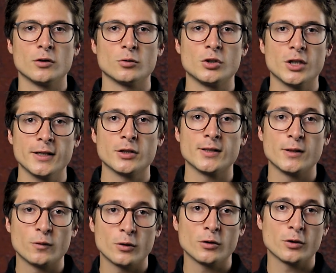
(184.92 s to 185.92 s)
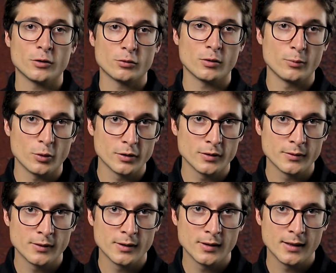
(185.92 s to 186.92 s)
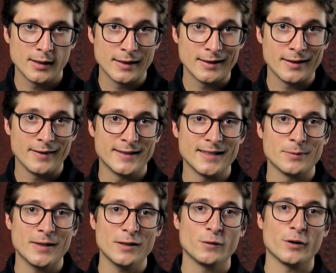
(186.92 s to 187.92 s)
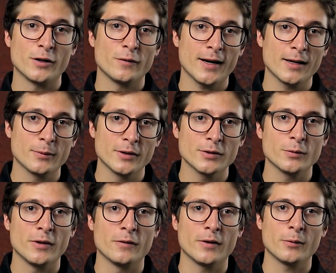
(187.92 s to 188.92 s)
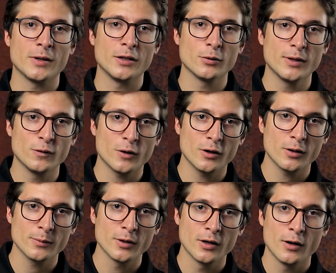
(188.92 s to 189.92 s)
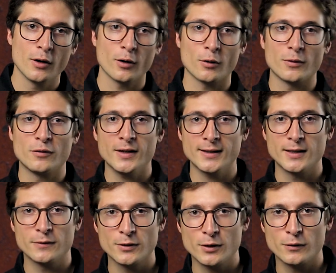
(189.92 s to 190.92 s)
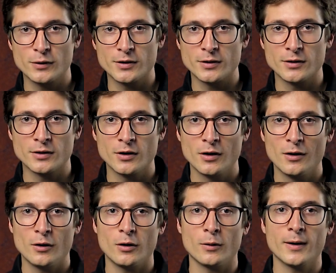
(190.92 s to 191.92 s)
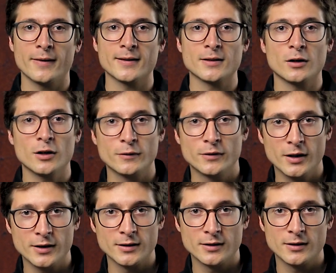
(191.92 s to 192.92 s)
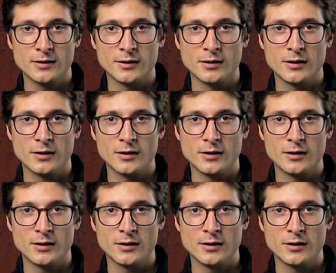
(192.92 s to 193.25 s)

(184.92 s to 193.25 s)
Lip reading: to change the default control mode. This is meant for environments with very uniform or reflective surfaces, or where there's a lot of dust.